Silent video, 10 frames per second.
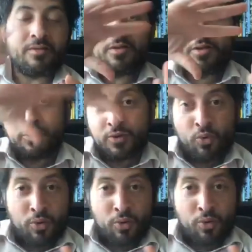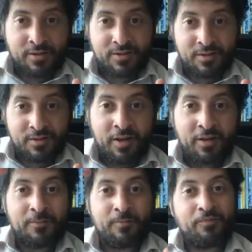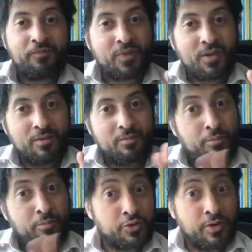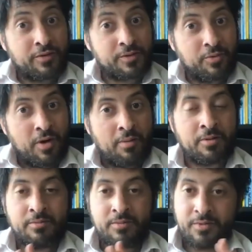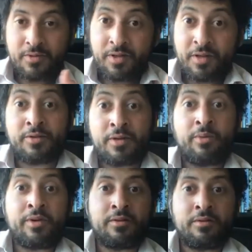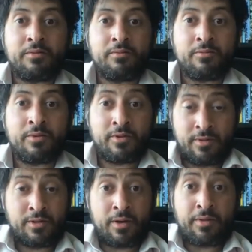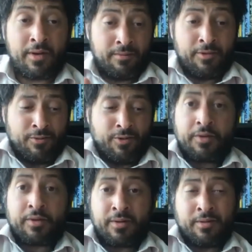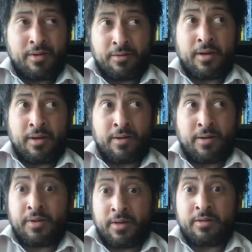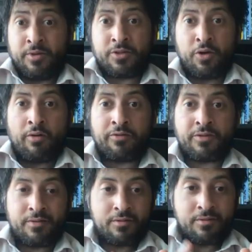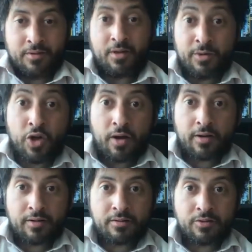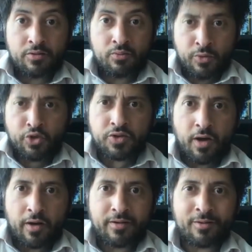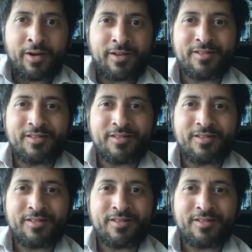Here's the world as it is today, but you have this problem. Here's how we can, I think it can be solved. Can we talk? We should talk, right?